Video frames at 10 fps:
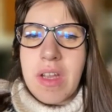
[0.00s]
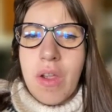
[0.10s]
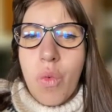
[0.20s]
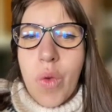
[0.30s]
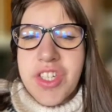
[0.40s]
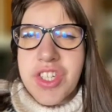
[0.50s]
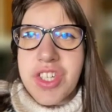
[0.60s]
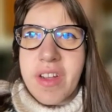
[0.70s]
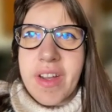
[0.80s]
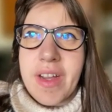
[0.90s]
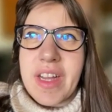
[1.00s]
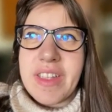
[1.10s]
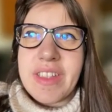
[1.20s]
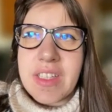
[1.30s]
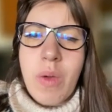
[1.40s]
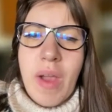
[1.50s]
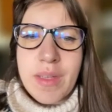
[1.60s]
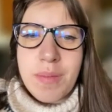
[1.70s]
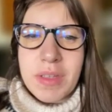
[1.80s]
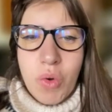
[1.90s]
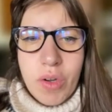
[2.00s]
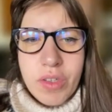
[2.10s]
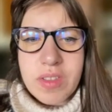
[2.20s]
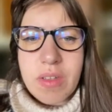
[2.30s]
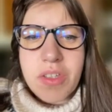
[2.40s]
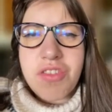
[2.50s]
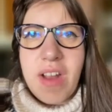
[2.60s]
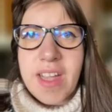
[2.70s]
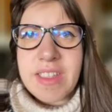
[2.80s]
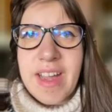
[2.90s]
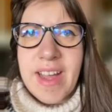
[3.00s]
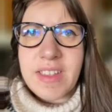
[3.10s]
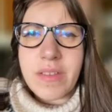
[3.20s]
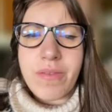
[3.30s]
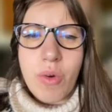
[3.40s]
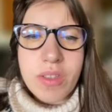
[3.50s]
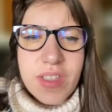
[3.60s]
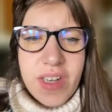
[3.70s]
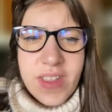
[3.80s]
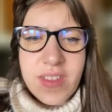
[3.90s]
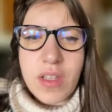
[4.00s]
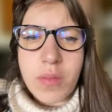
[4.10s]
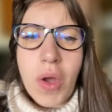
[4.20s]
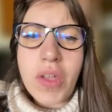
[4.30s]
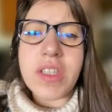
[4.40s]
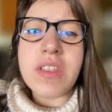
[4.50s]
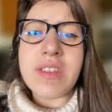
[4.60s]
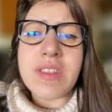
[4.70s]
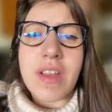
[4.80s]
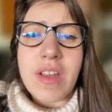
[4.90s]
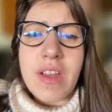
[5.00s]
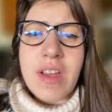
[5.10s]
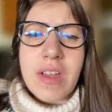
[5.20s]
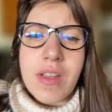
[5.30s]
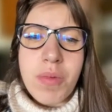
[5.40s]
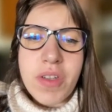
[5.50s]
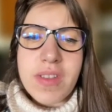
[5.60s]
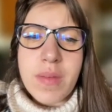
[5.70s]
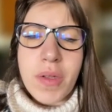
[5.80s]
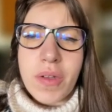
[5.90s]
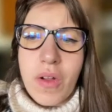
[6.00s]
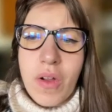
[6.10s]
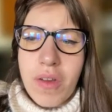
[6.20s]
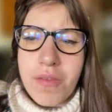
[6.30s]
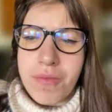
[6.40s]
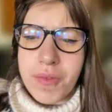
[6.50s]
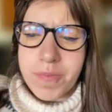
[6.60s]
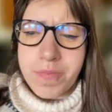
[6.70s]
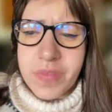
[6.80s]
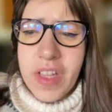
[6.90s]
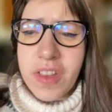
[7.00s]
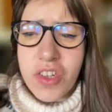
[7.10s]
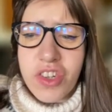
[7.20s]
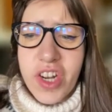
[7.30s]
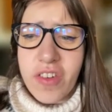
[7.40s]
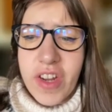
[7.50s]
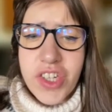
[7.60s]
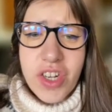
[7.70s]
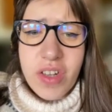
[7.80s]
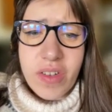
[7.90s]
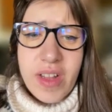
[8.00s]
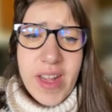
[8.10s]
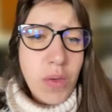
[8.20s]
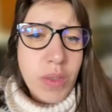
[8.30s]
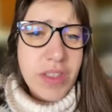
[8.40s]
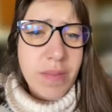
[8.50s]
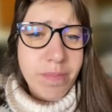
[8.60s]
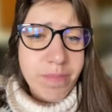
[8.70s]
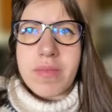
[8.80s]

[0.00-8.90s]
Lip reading: which did quite a bit more. So it tried adding for celestial bodies the principle of intergenerational equity.